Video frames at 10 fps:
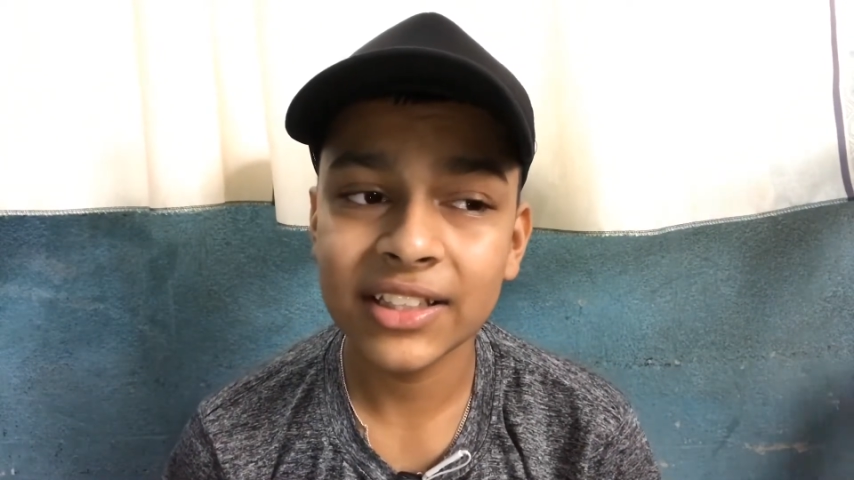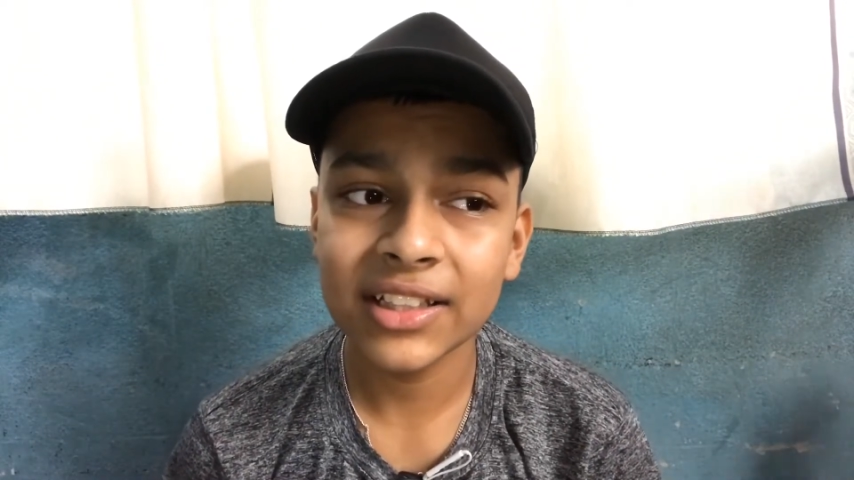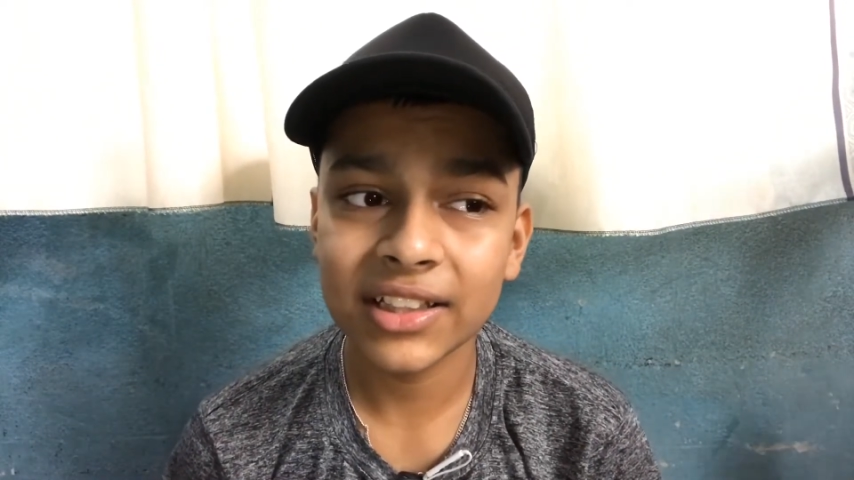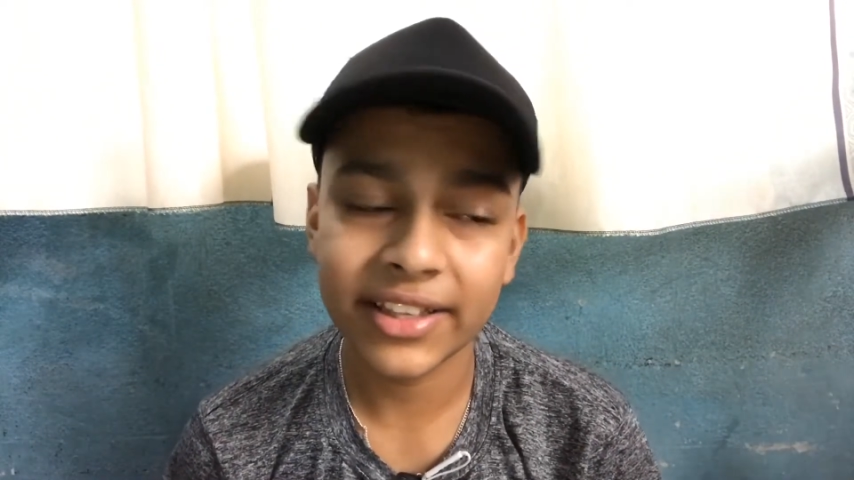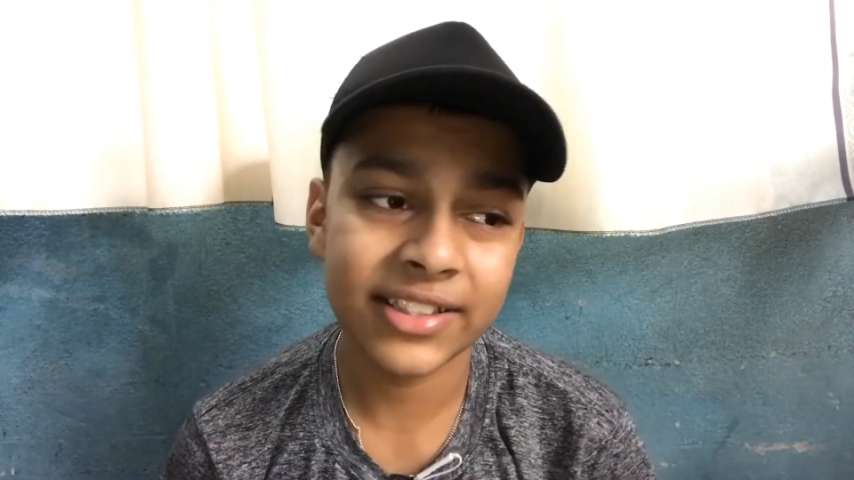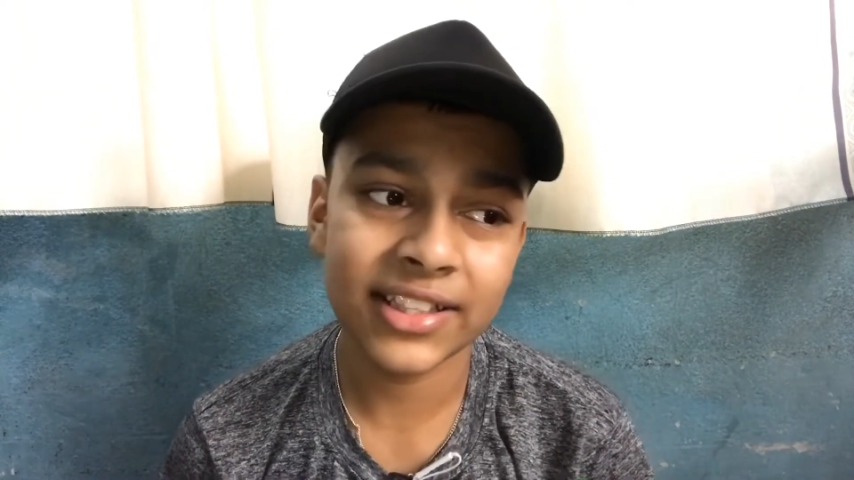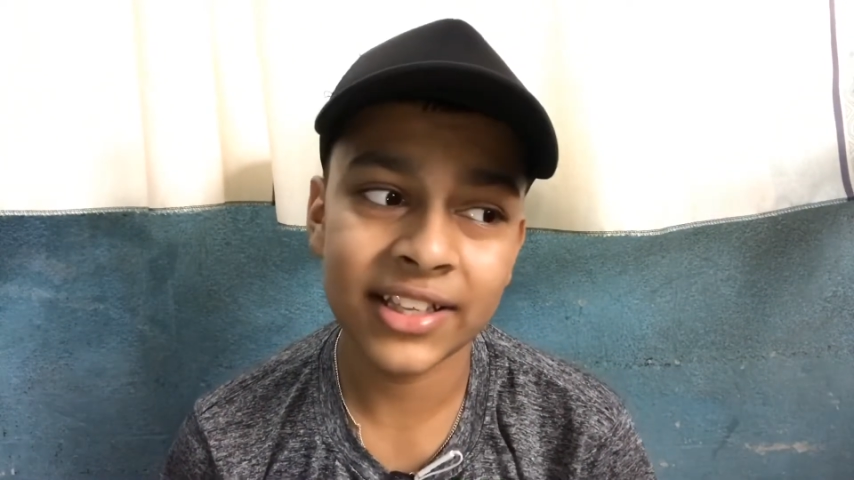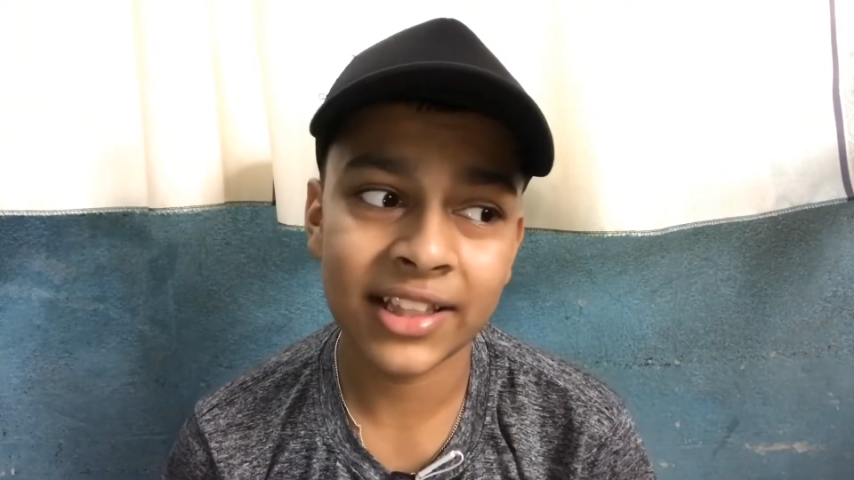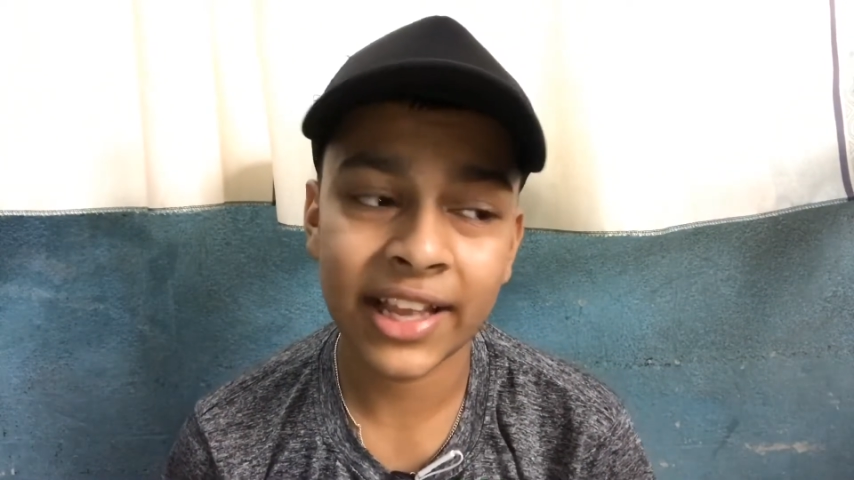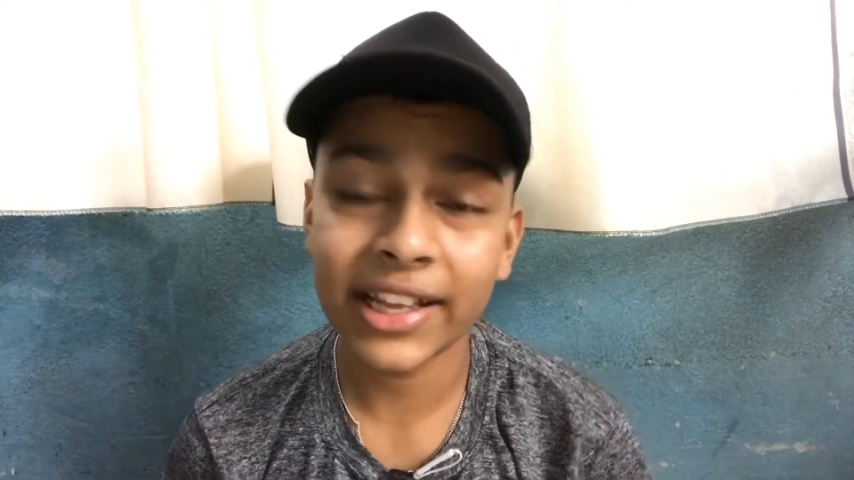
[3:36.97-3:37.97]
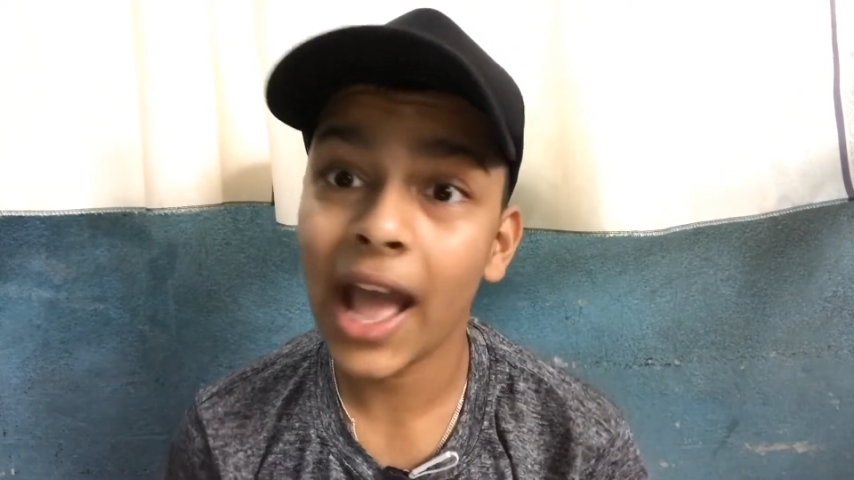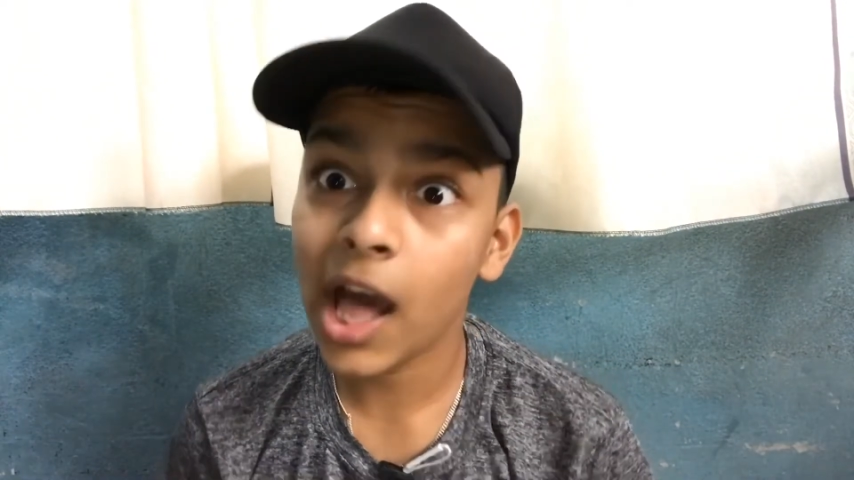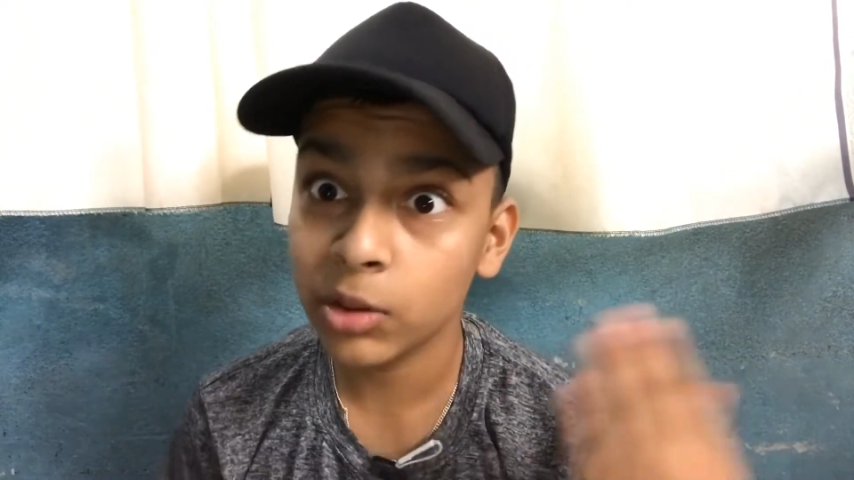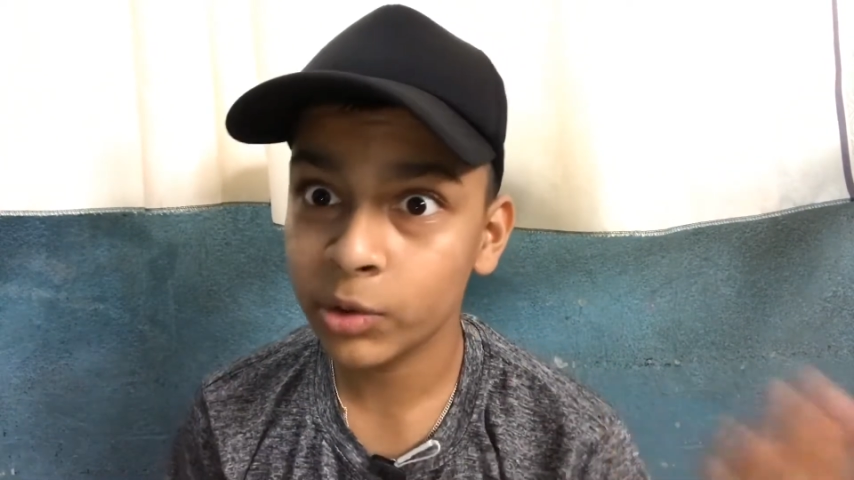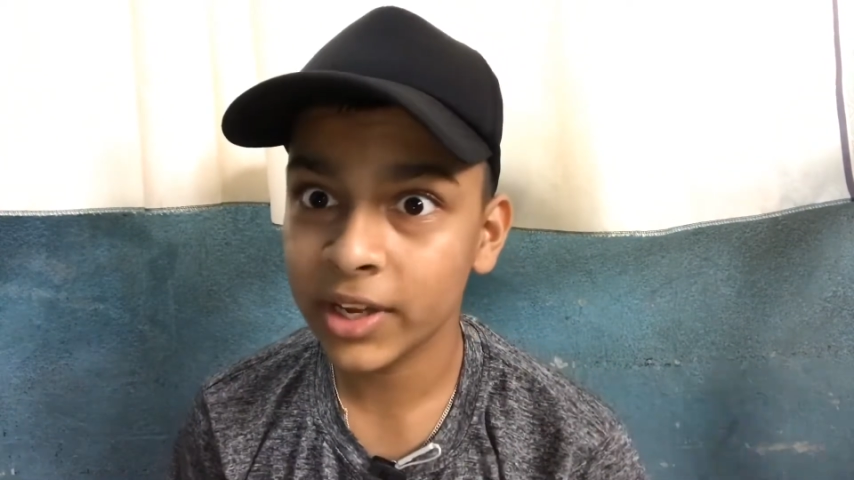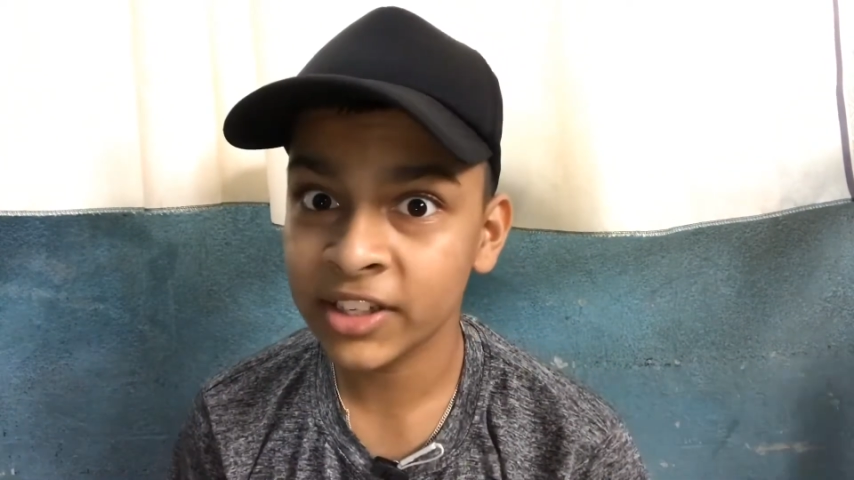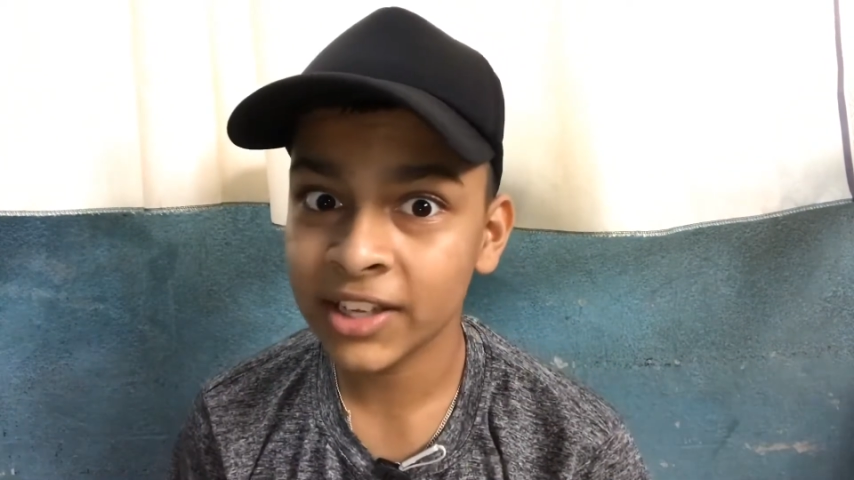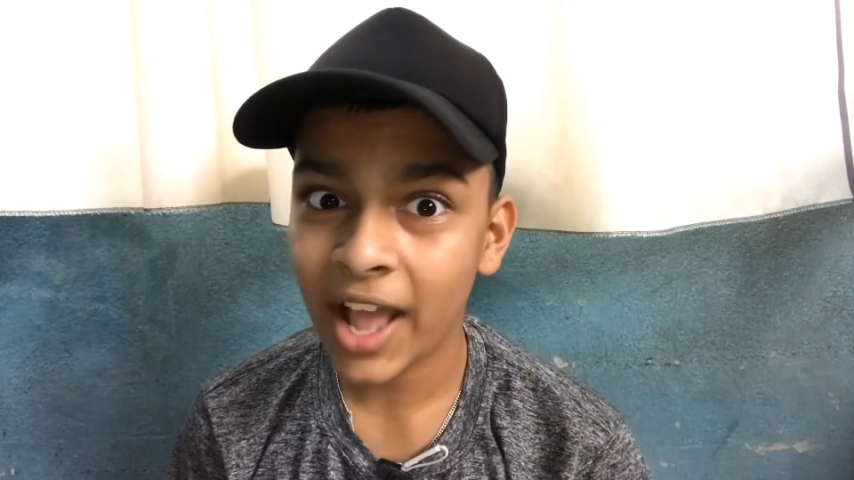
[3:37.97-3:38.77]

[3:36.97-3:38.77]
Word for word: listened like alu cut.